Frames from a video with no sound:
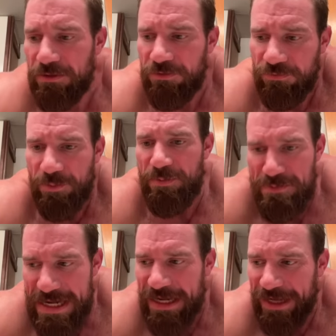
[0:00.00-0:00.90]
from a
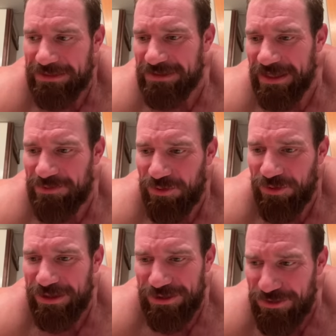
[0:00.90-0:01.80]
meathead
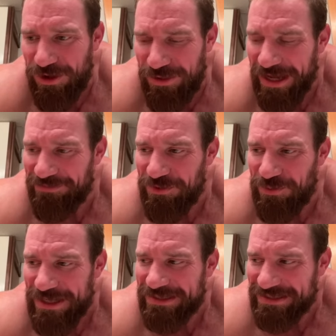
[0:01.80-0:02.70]
standpoint, you don't have to
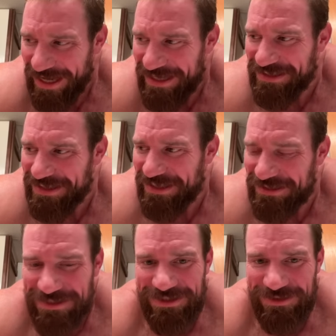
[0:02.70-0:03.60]
be a
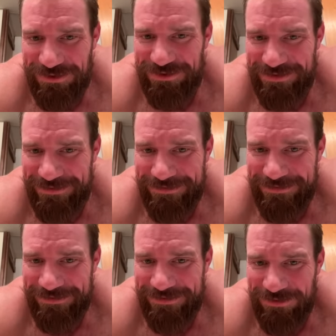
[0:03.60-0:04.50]
scientist
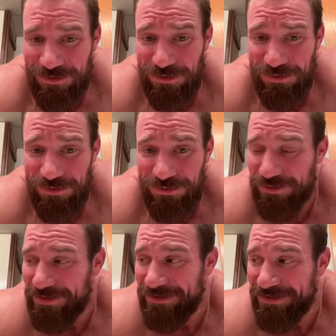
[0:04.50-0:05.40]

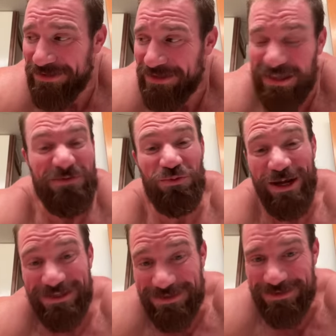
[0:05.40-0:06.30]
to lift
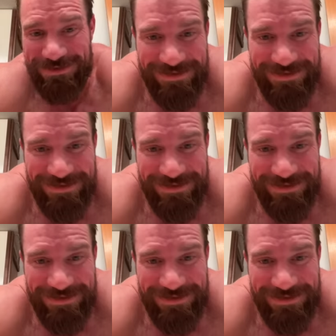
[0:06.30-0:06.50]
weights,